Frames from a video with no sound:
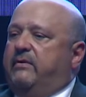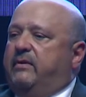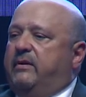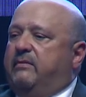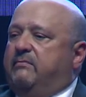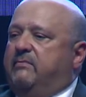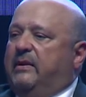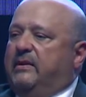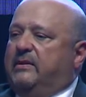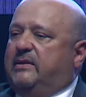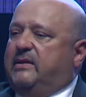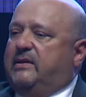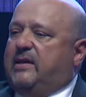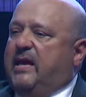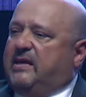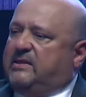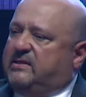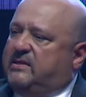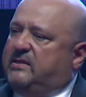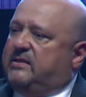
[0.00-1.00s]

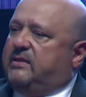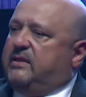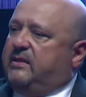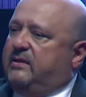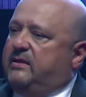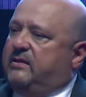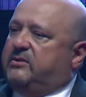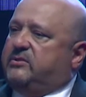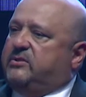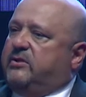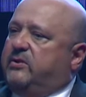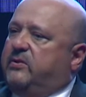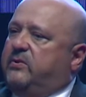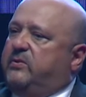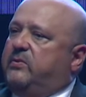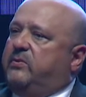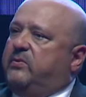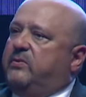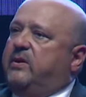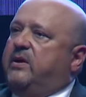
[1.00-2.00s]
multitaceted.
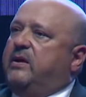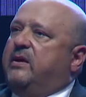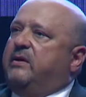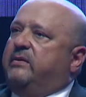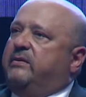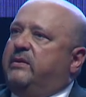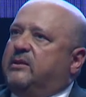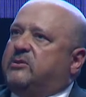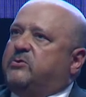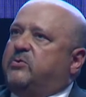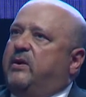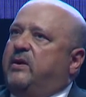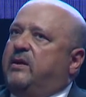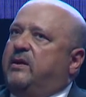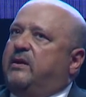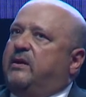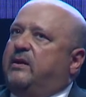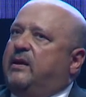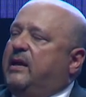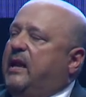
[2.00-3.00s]
So that's
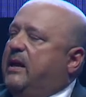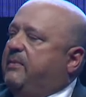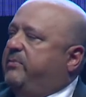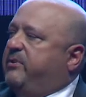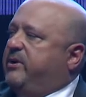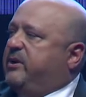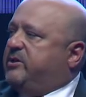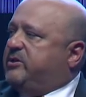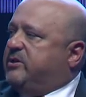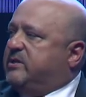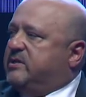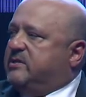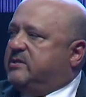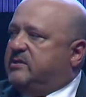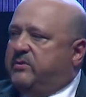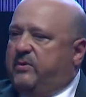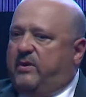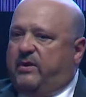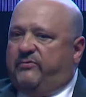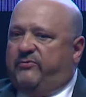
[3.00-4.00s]
why collaboration is the
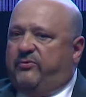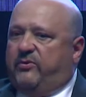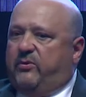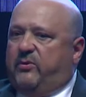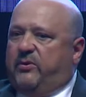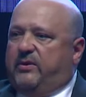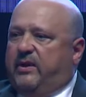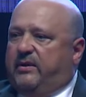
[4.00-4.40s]
way forward.